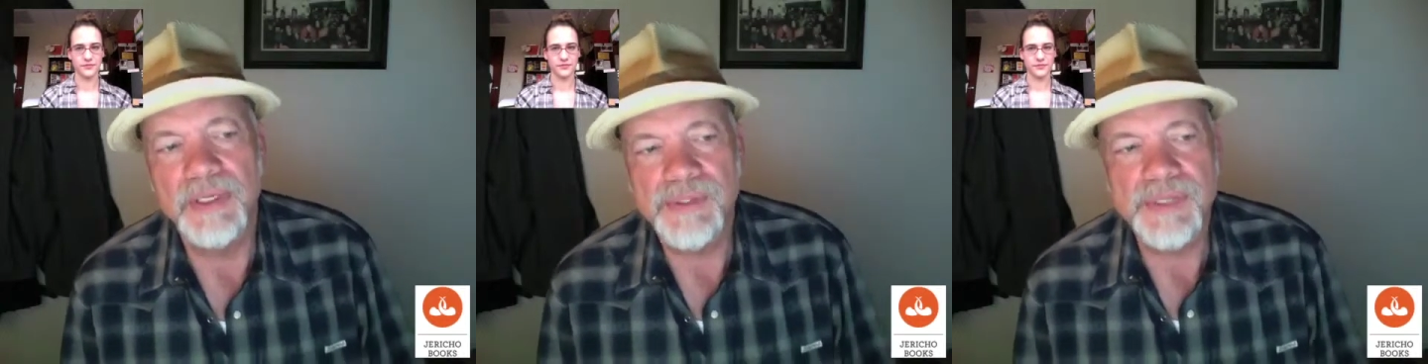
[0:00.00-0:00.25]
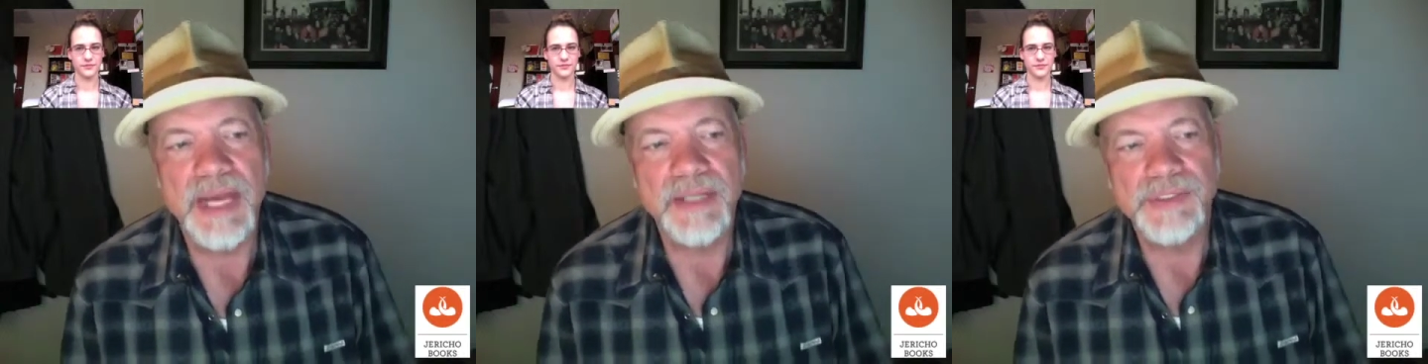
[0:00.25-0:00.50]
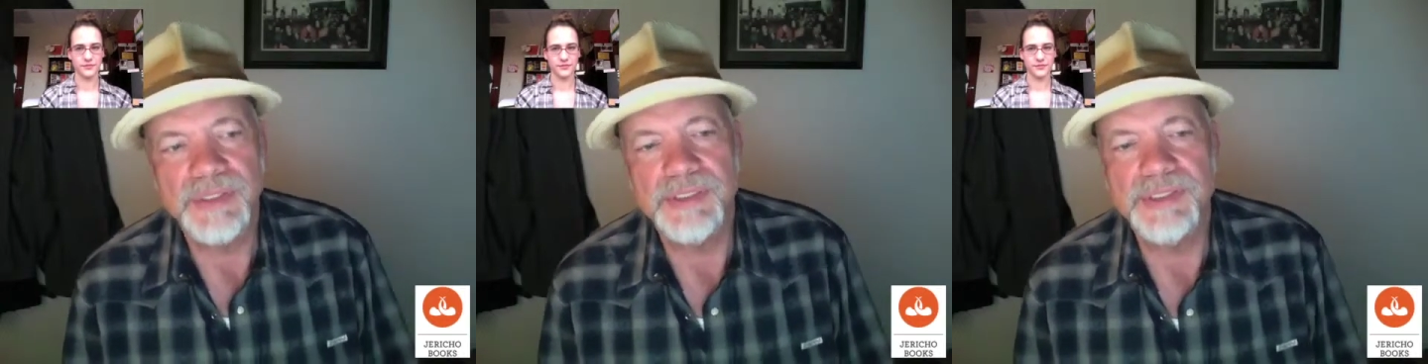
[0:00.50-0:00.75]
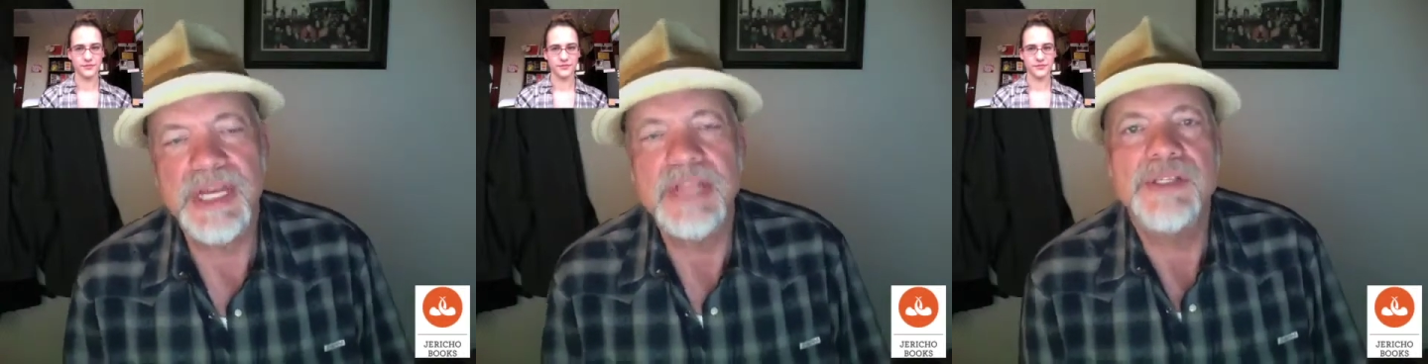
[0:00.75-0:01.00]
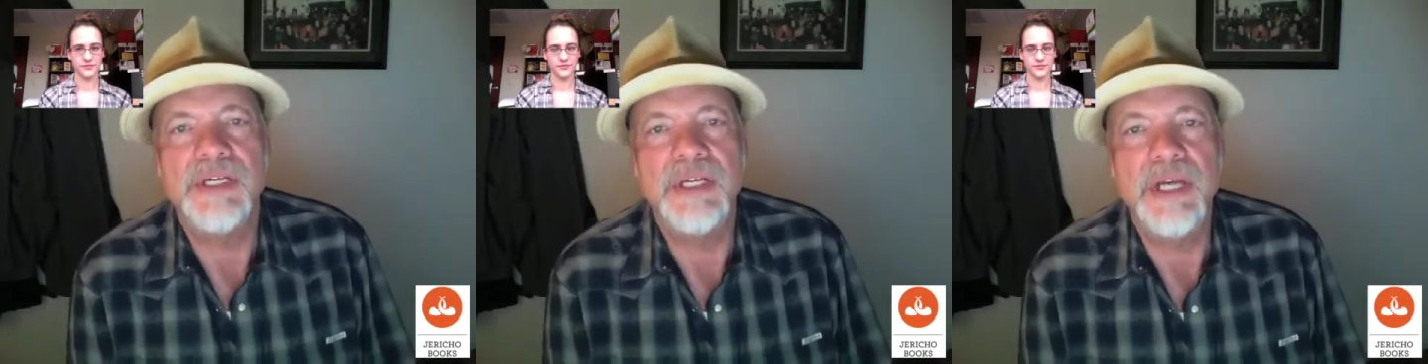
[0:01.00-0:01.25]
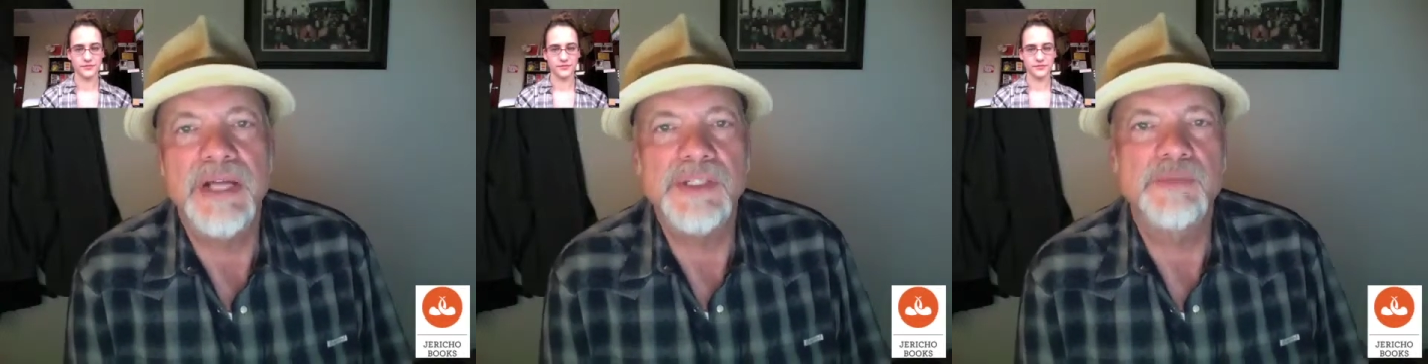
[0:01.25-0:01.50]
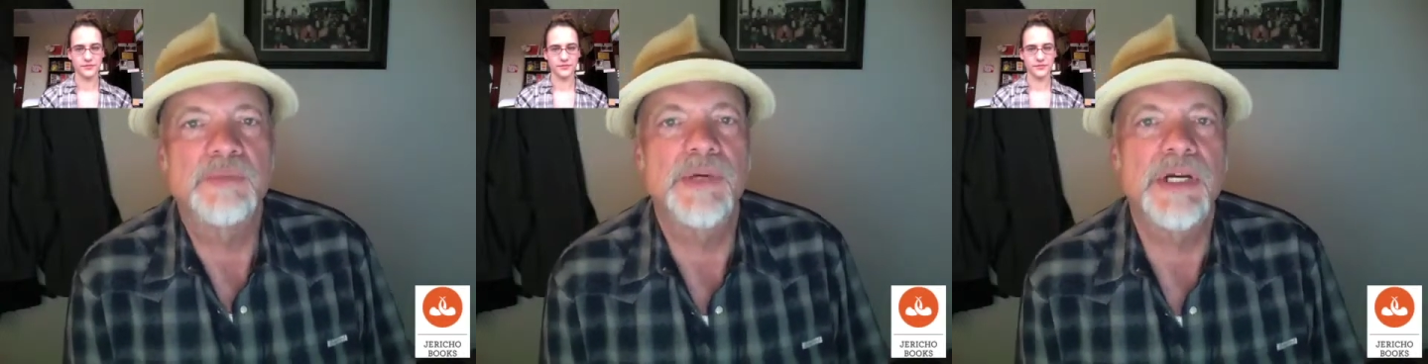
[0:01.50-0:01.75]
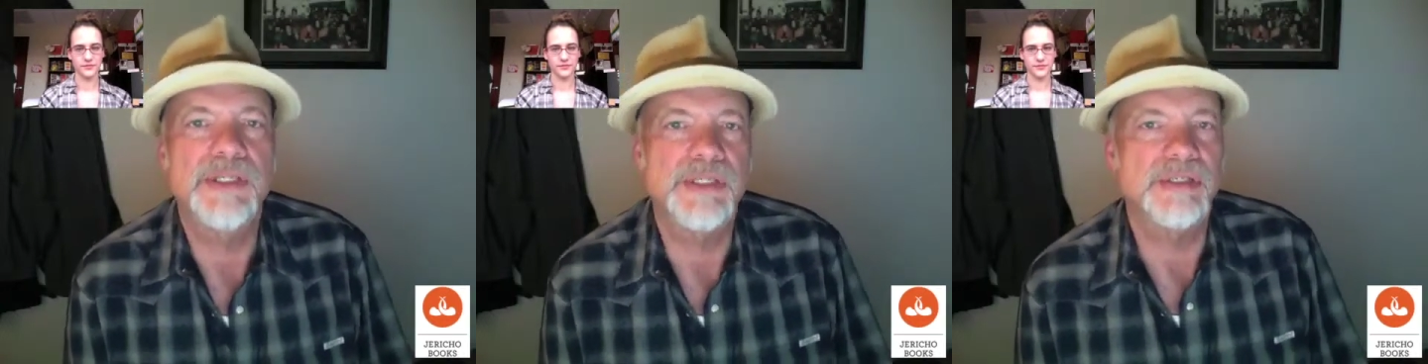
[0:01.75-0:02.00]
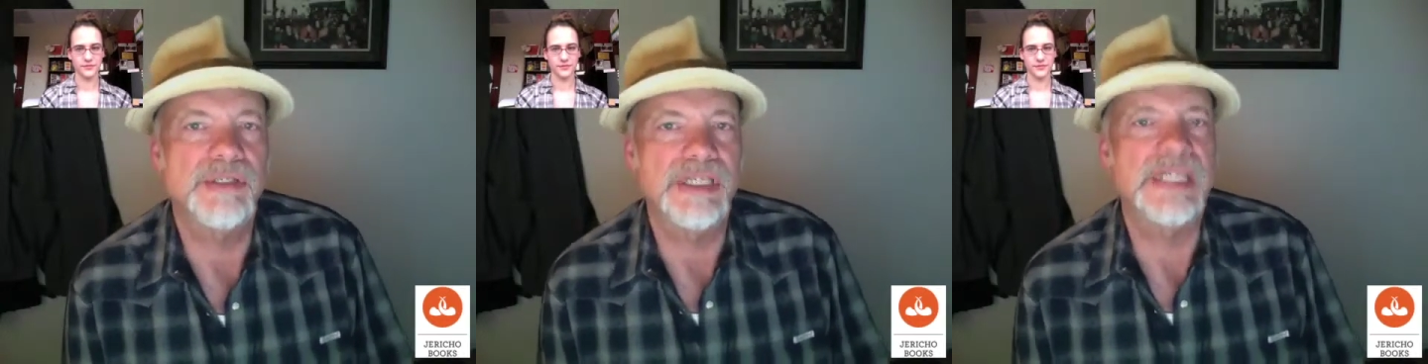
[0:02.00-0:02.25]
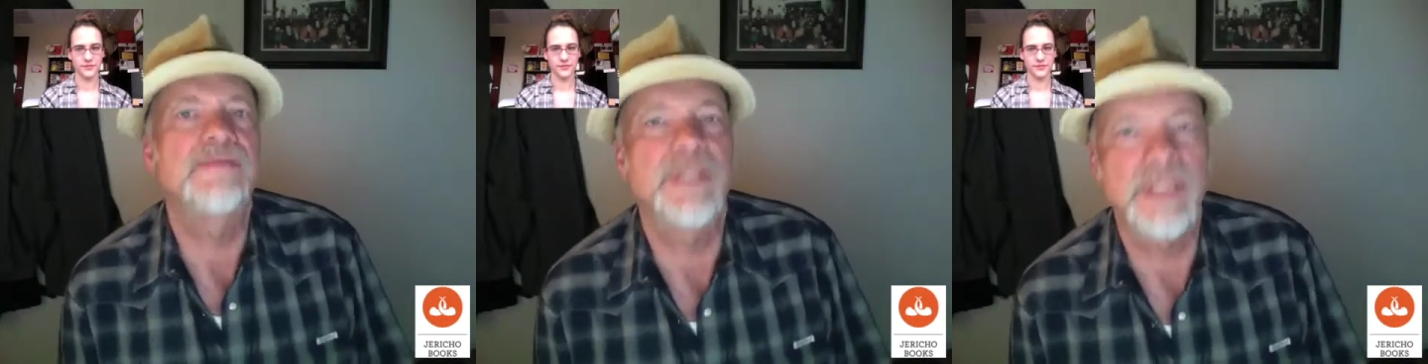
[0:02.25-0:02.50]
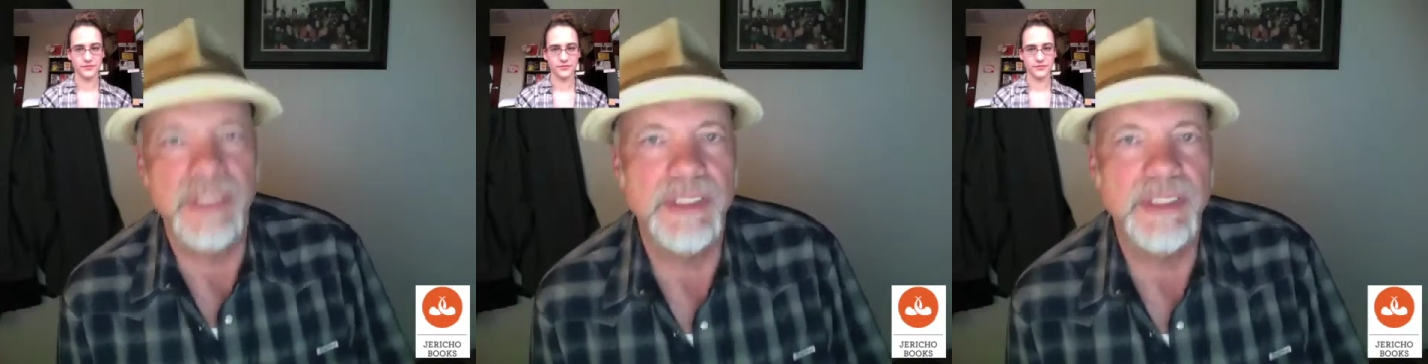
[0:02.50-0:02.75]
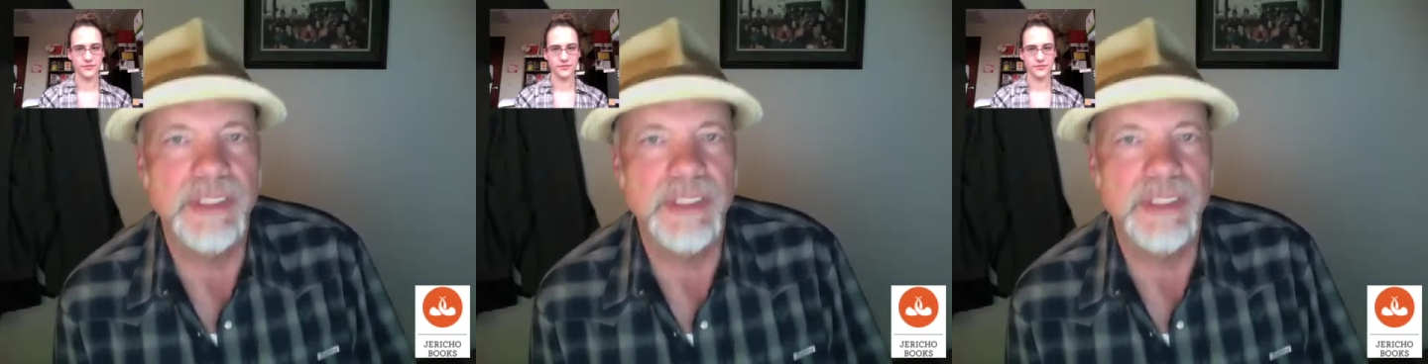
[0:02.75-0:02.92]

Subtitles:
is actually sensing God's presence even